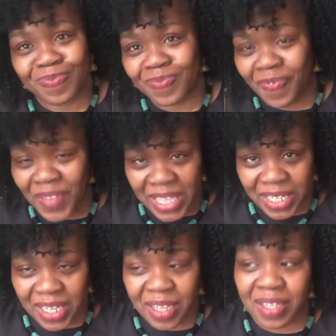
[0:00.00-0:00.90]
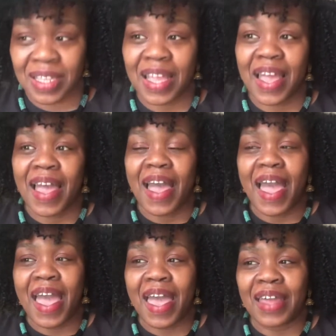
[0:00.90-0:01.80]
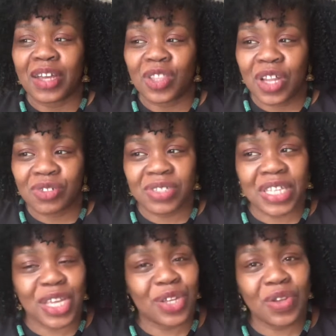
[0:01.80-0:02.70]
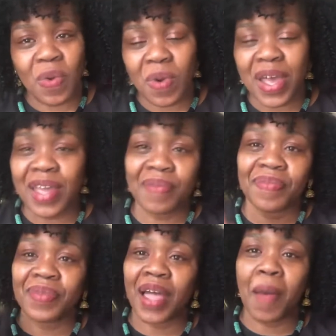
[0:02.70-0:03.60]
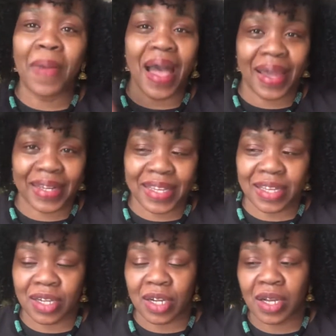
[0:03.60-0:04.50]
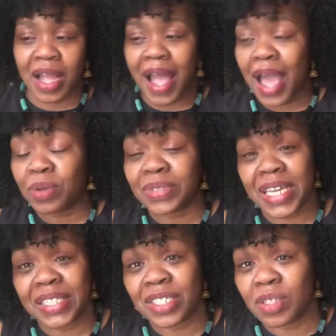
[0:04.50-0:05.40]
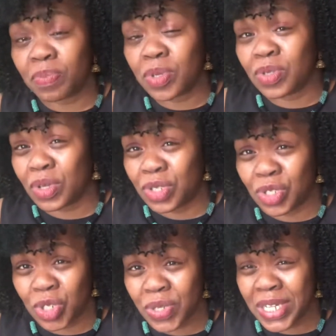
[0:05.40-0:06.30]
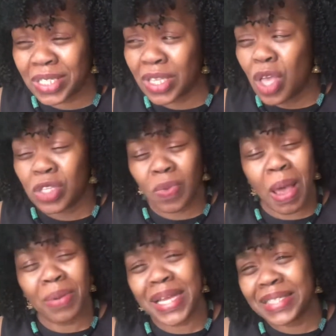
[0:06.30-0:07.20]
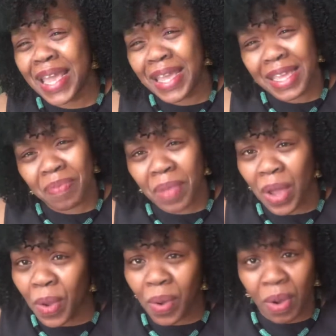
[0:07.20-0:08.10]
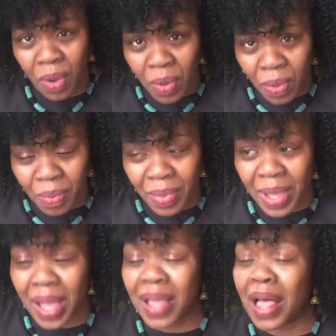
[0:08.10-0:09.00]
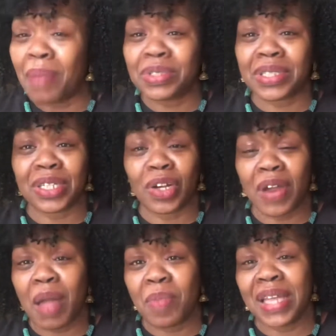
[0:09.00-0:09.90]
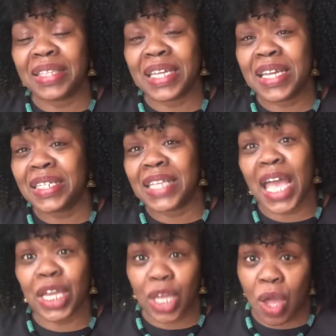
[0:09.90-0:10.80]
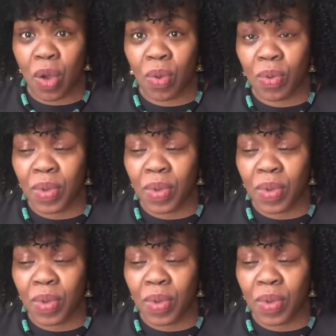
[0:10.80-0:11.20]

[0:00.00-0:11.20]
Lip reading: feeling it. And Electra's like, "You know what? I'm out of here. I don't take this abuse on the streets, so why would I take it in my own home? I'm just gonna grab my things and go."